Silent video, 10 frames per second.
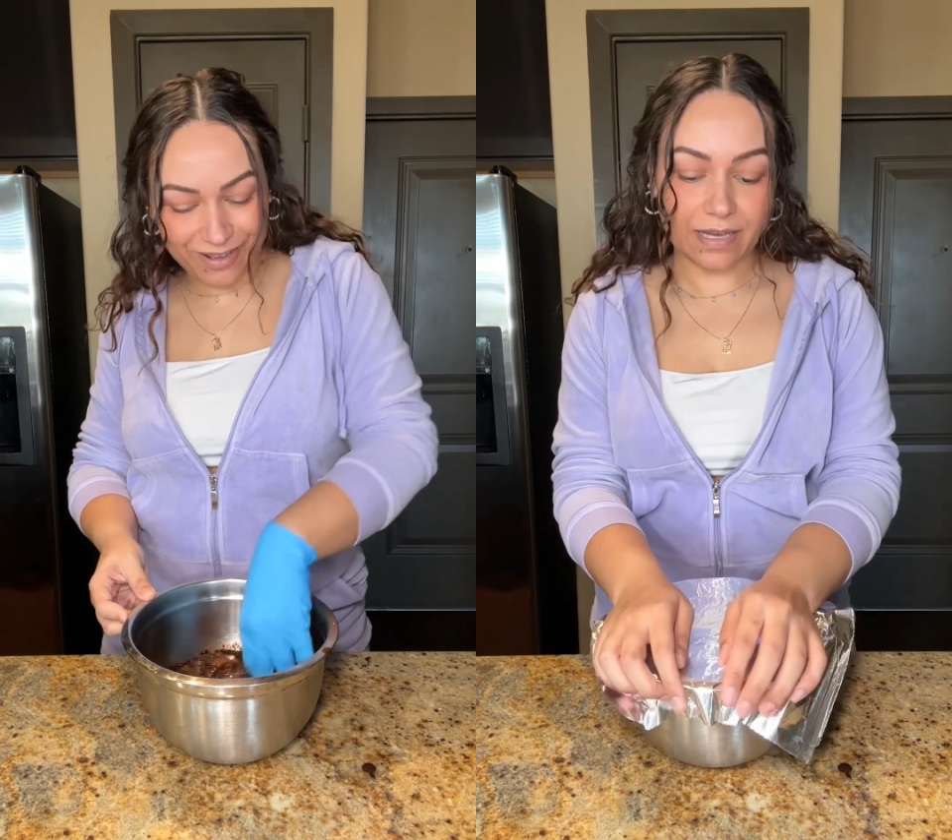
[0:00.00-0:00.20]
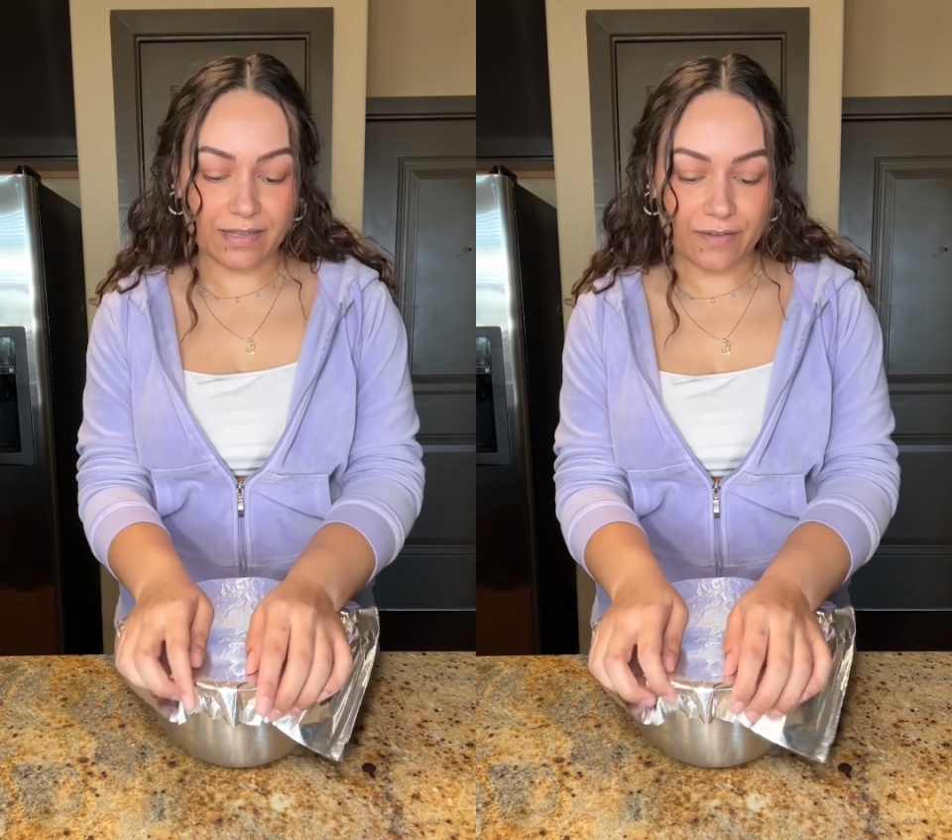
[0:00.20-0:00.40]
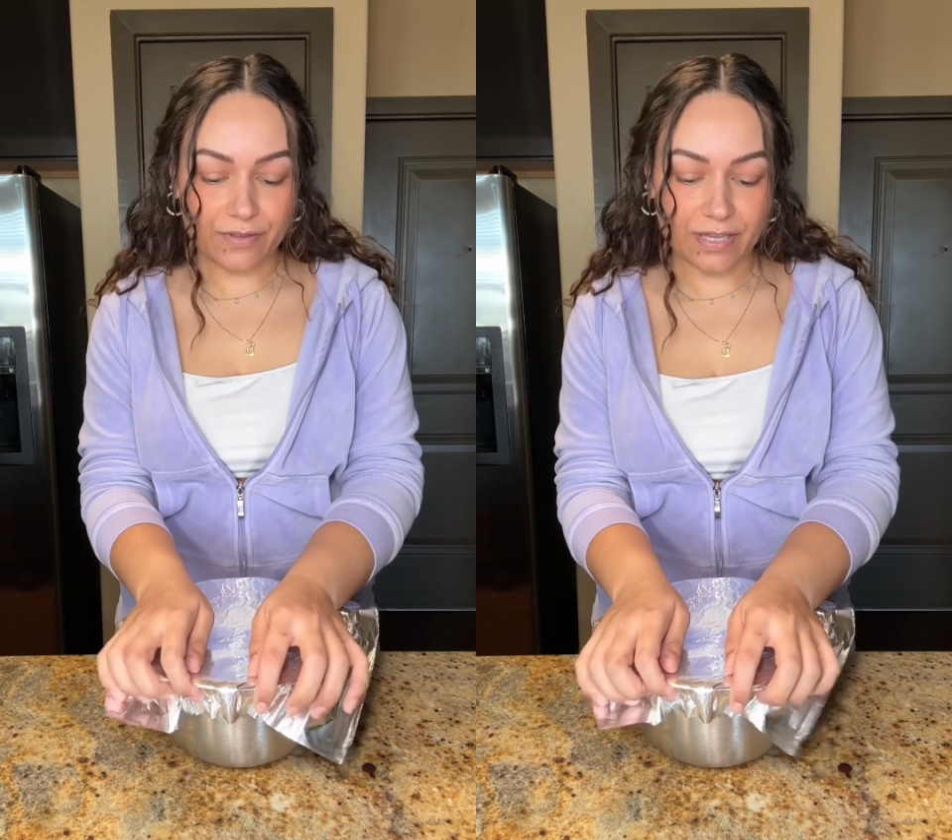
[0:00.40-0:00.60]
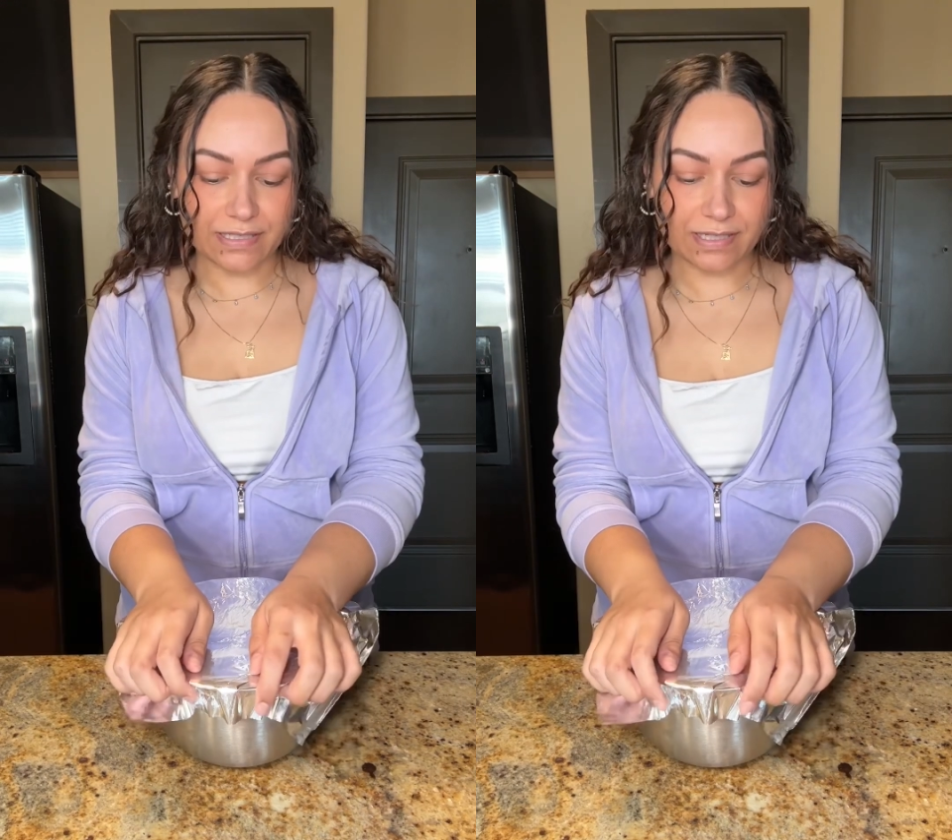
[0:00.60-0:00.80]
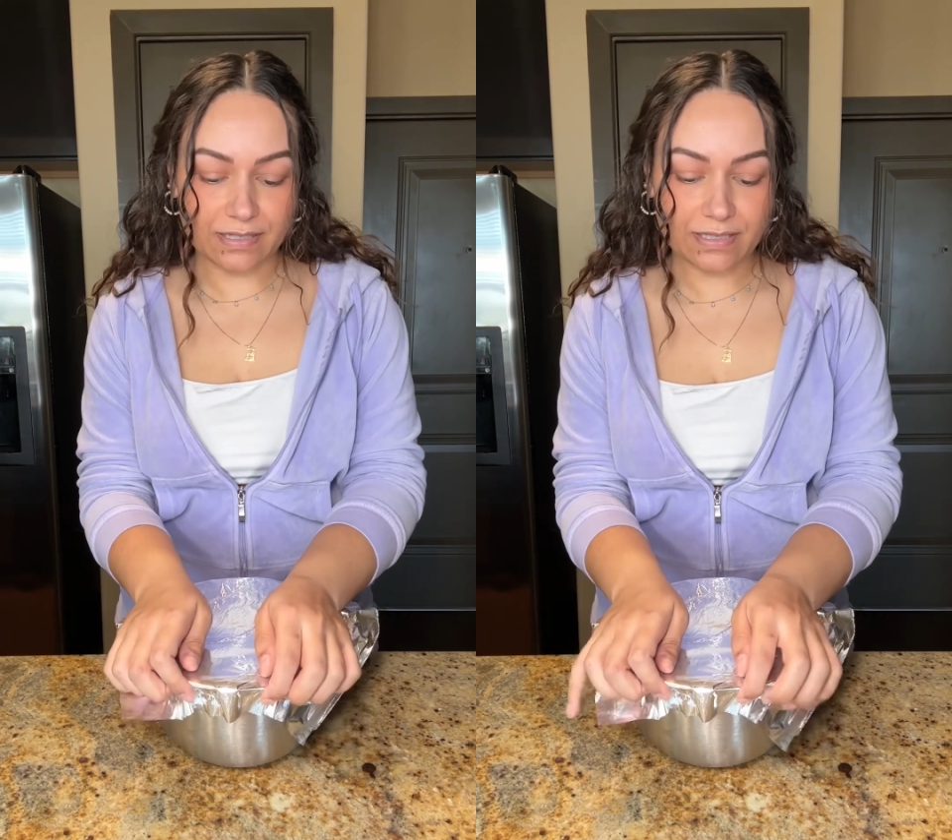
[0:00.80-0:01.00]
Now that everything
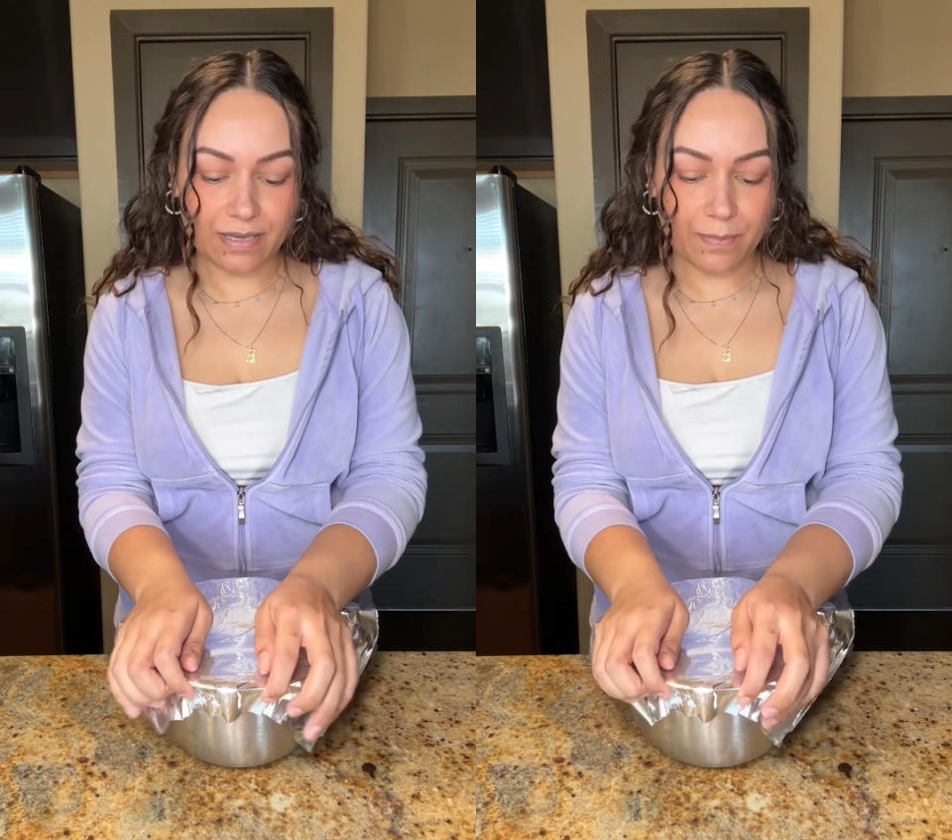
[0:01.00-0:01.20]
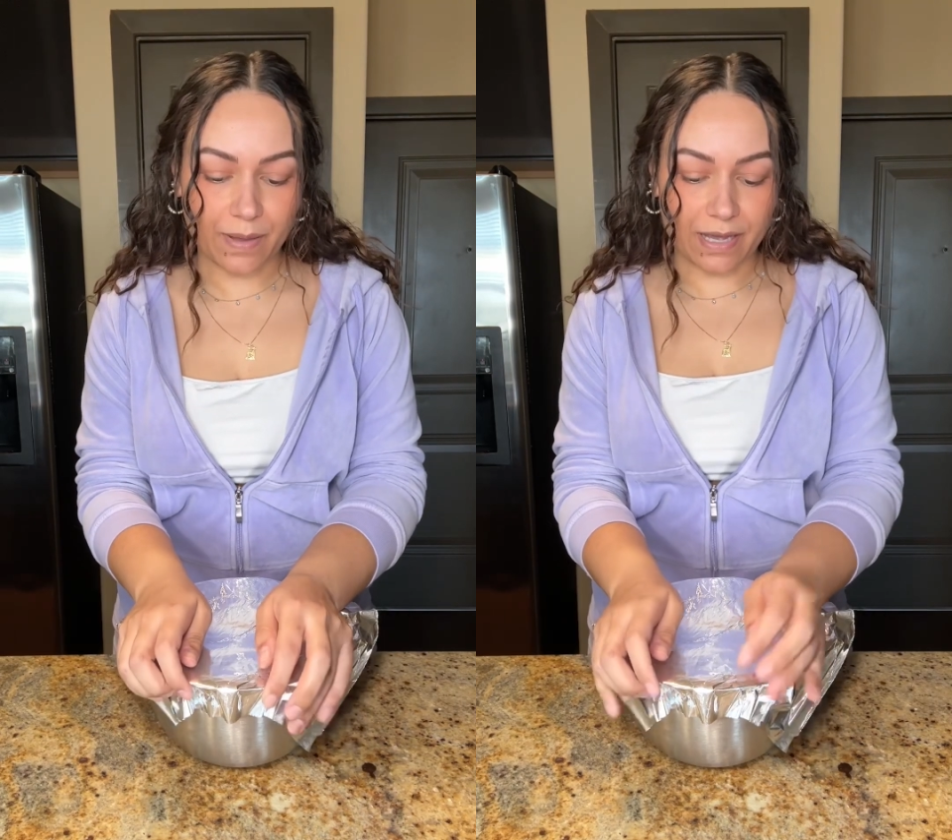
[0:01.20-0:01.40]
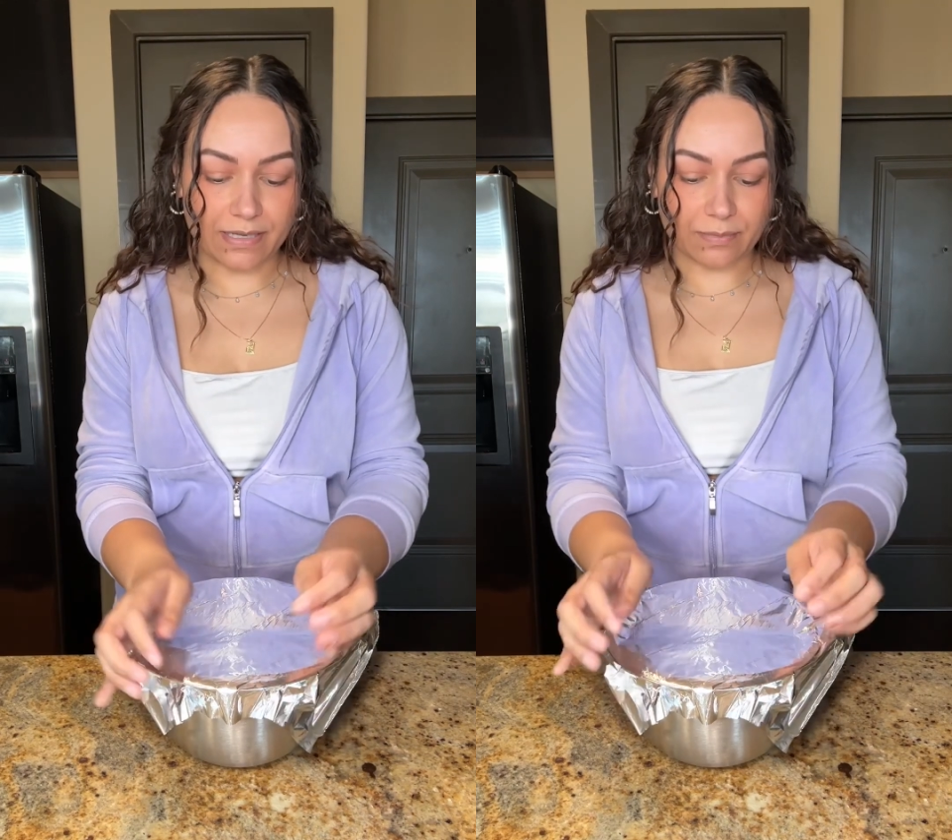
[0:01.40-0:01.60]
is nice and combined,